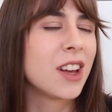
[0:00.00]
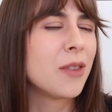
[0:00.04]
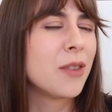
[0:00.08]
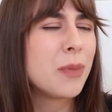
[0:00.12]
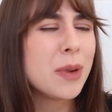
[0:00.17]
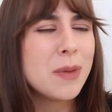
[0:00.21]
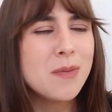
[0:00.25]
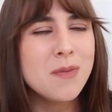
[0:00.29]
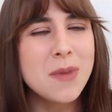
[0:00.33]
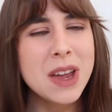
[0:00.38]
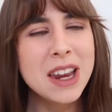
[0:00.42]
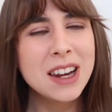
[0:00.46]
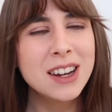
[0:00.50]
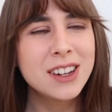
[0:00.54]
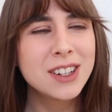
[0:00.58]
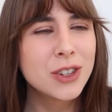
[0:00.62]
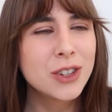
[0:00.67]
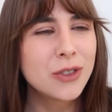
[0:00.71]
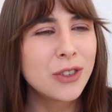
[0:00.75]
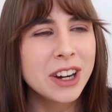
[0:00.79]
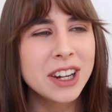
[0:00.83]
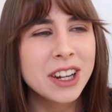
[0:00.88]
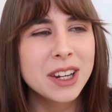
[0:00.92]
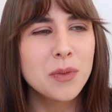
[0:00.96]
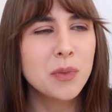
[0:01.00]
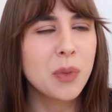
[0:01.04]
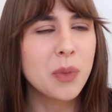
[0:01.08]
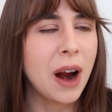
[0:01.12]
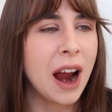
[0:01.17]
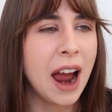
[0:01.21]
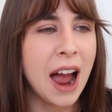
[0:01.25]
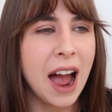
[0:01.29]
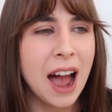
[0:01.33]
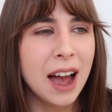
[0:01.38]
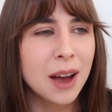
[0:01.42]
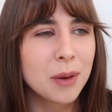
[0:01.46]
I've been meaning to read it
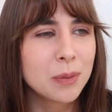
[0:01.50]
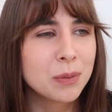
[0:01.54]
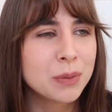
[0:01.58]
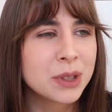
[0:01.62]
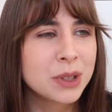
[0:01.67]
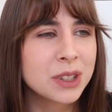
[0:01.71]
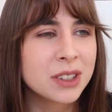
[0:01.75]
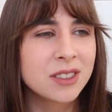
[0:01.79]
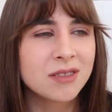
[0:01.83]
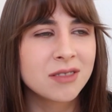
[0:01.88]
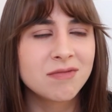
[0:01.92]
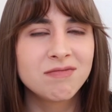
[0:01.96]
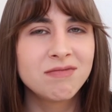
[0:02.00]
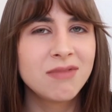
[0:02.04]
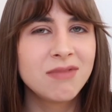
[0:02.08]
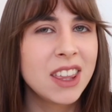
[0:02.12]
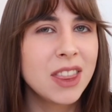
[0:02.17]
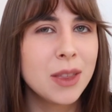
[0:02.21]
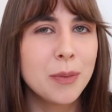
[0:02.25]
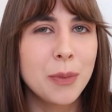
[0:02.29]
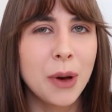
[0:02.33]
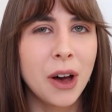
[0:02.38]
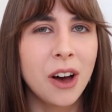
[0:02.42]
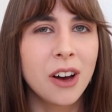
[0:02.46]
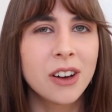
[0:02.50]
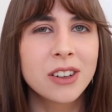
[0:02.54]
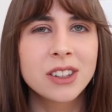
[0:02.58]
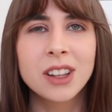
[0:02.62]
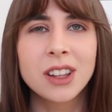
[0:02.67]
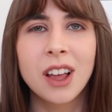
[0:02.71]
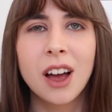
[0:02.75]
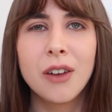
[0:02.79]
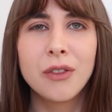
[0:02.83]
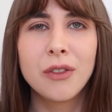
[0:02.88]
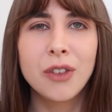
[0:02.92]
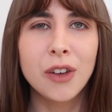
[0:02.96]
perhaps in the past,
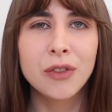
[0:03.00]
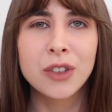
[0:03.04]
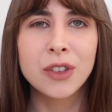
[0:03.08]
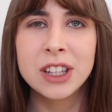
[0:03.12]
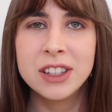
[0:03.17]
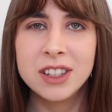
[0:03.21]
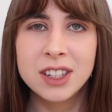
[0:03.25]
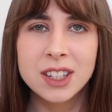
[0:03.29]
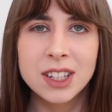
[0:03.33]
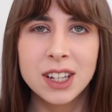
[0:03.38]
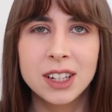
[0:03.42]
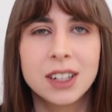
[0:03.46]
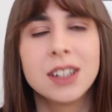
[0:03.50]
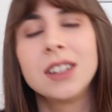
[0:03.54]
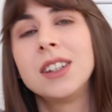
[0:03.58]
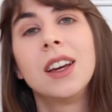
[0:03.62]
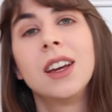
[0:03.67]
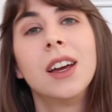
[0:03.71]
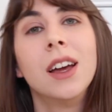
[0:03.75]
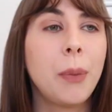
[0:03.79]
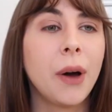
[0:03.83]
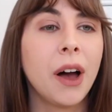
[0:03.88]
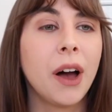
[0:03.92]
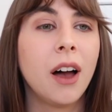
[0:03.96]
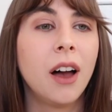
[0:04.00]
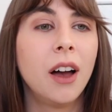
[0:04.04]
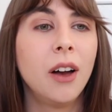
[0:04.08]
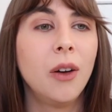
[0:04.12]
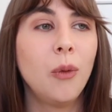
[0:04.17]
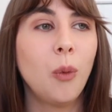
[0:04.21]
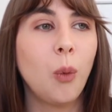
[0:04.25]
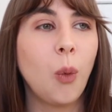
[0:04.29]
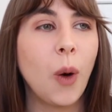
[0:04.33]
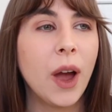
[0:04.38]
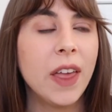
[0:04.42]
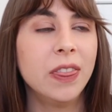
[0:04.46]
like I've considered it, but
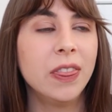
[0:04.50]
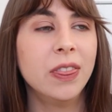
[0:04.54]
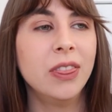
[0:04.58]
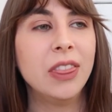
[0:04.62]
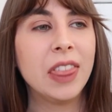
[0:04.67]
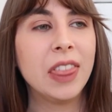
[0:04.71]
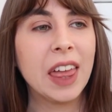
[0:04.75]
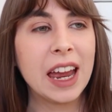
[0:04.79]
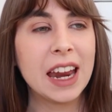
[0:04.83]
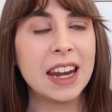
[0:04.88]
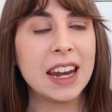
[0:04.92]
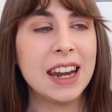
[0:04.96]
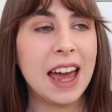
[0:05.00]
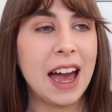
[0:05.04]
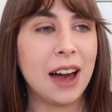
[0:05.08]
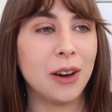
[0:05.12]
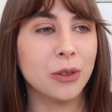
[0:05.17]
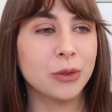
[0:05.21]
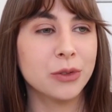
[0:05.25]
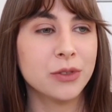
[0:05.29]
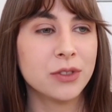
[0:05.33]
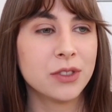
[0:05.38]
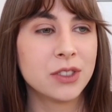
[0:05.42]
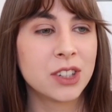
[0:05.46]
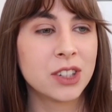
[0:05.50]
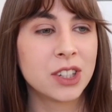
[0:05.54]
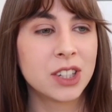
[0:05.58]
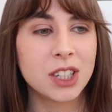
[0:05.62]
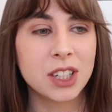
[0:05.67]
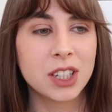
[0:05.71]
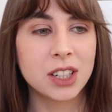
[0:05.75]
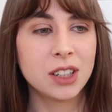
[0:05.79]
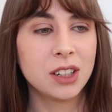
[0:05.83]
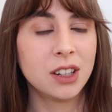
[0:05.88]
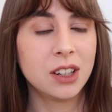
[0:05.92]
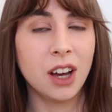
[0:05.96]
when they
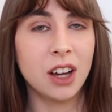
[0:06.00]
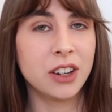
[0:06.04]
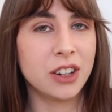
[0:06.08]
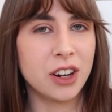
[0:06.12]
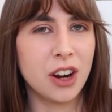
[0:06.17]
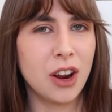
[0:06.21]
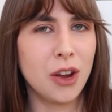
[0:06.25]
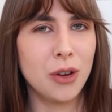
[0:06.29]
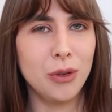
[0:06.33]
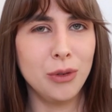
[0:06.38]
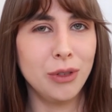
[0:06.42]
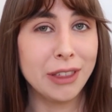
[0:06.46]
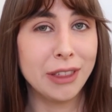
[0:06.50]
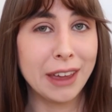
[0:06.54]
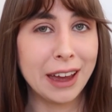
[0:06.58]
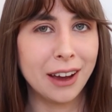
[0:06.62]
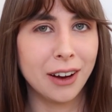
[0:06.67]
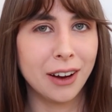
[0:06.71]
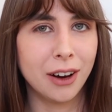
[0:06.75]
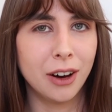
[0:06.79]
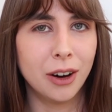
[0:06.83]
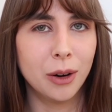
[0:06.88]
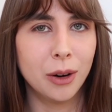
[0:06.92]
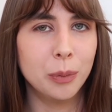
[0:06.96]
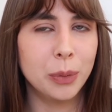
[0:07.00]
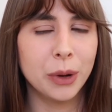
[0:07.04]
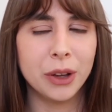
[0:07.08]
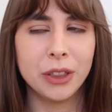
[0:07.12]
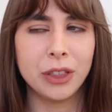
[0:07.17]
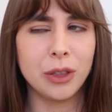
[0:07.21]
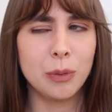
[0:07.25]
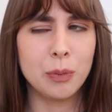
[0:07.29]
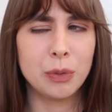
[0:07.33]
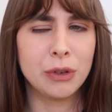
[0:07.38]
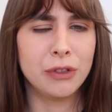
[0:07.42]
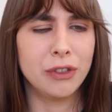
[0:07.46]
announced, I don't know who they are,
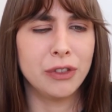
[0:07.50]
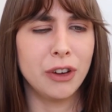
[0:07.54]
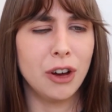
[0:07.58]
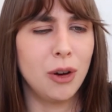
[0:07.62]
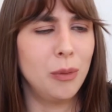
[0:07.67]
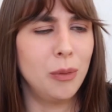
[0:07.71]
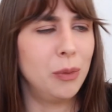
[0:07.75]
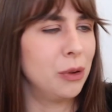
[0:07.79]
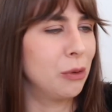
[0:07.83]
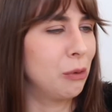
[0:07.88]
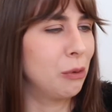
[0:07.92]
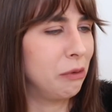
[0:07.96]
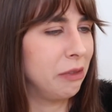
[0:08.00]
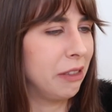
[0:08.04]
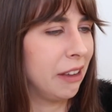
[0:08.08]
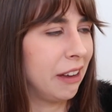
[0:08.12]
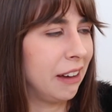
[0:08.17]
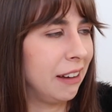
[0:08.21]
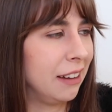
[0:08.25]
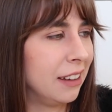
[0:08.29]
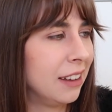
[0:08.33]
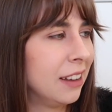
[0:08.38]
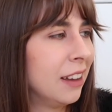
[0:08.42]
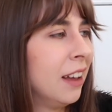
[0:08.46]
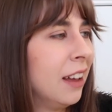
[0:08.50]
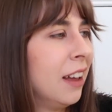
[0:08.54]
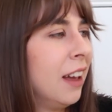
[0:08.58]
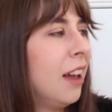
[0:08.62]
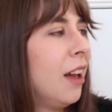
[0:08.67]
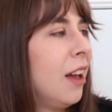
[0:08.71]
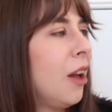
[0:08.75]
but the proverbial they,